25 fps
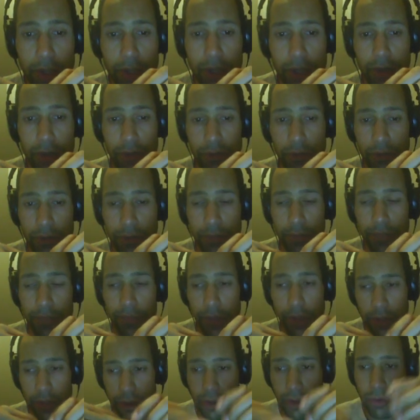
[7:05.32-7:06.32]
cost.
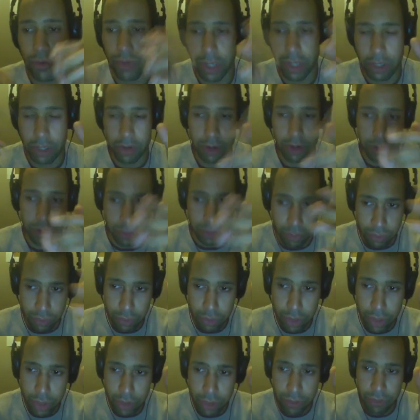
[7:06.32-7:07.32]
And then you calculate the
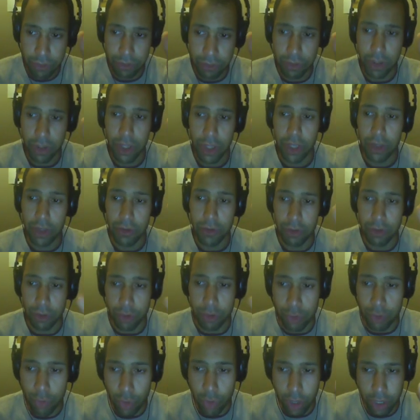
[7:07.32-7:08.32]
new cost. So
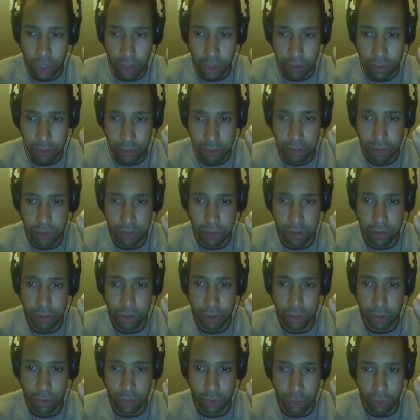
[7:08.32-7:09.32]
you are
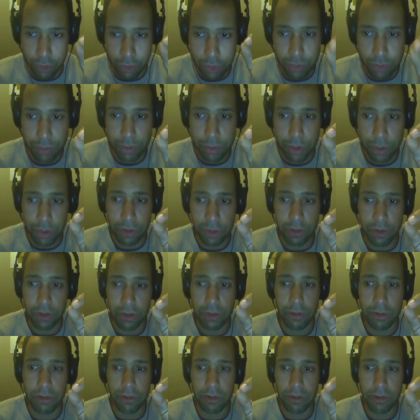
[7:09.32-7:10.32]
sitting on a new point
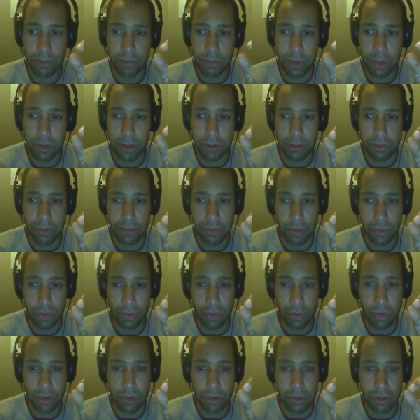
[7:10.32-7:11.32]
in this space of
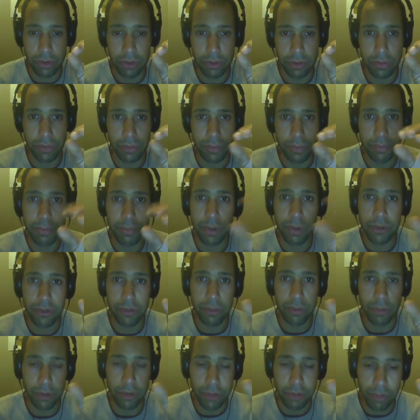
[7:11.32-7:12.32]
all
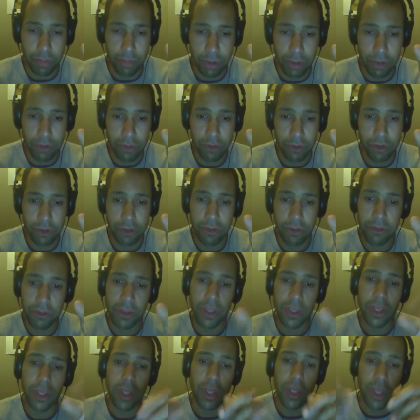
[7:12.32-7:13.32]
possible topologies.
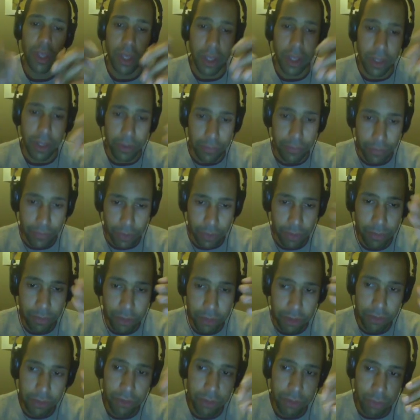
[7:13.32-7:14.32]
And from
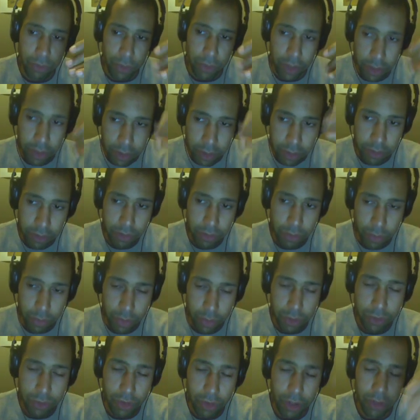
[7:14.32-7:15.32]
this, you
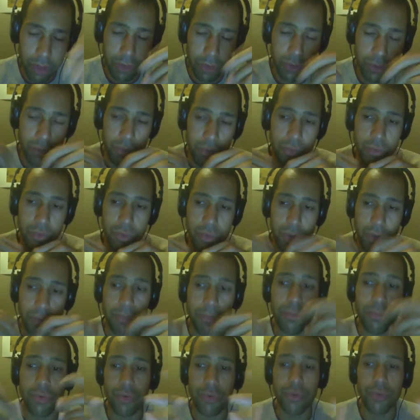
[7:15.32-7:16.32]
will try to
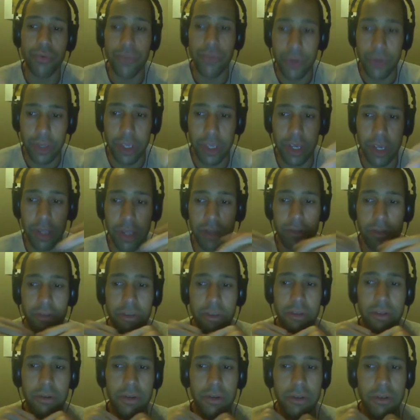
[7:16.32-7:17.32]
improve again,
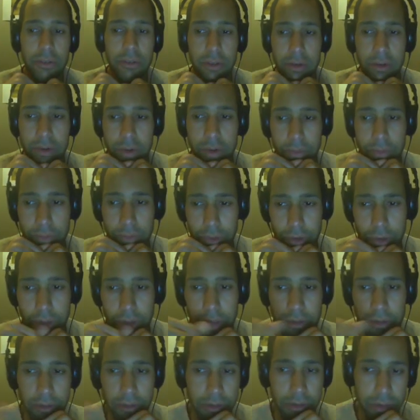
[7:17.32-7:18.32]
etc., etc. So
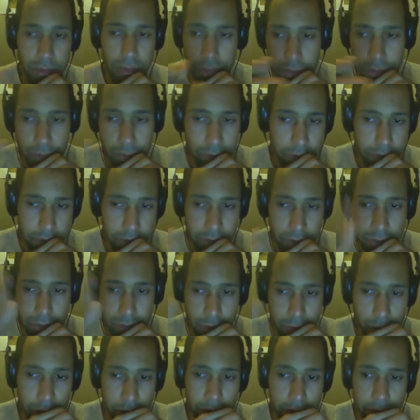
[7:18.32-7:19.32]
that's
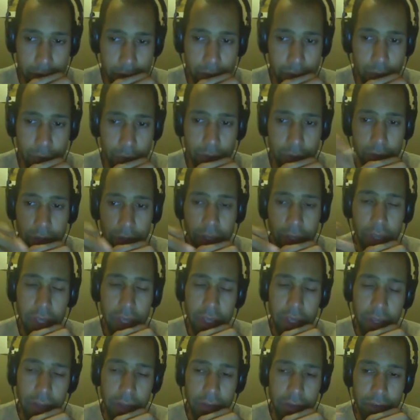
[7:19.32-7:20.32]
this random walk.
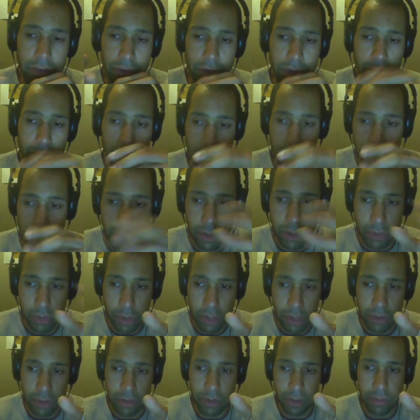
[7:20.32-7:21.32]
It's not completely
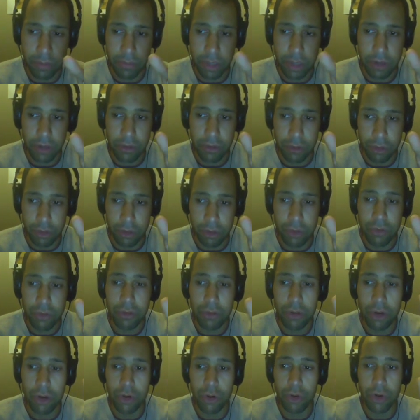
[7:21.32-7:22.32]
random because you
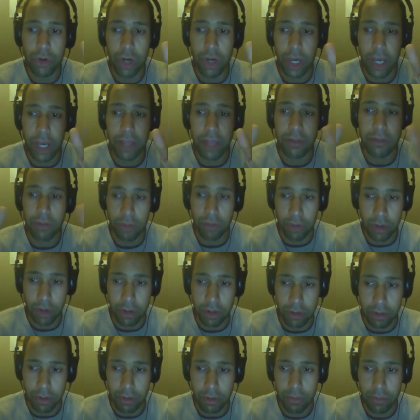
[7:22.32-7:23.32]
don't go at
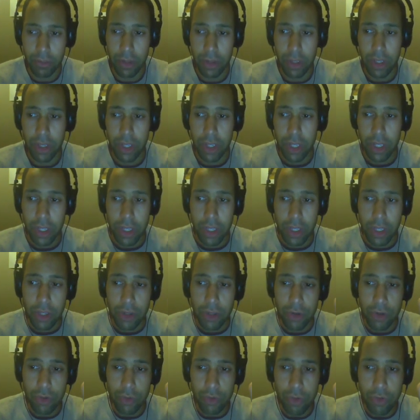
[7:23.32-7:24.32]
random.
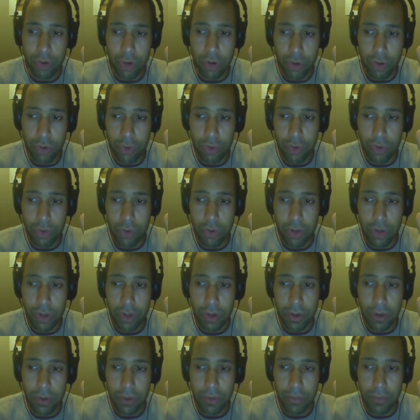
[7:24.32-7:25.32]
You go
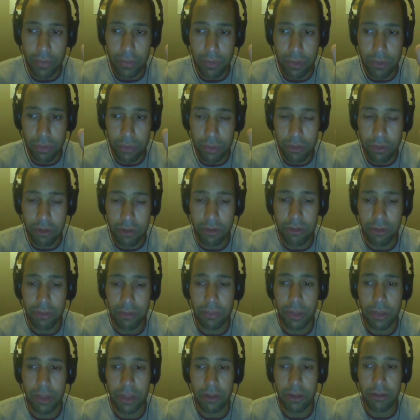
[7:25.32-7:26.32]
through this
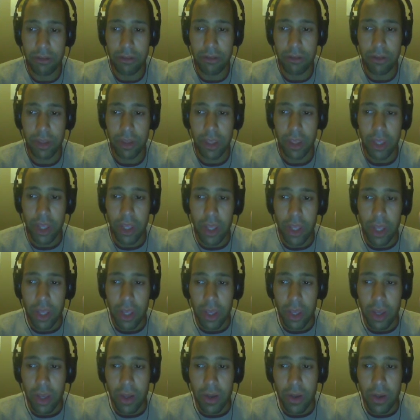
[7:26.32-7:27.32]
space
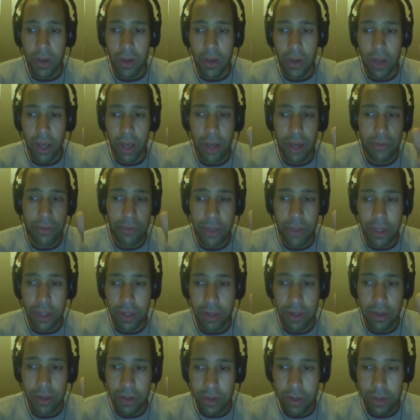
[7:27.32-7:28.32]

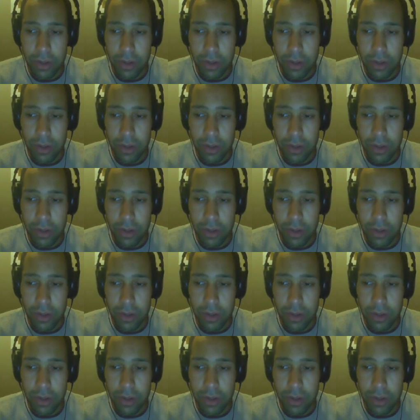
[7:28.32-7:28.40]
having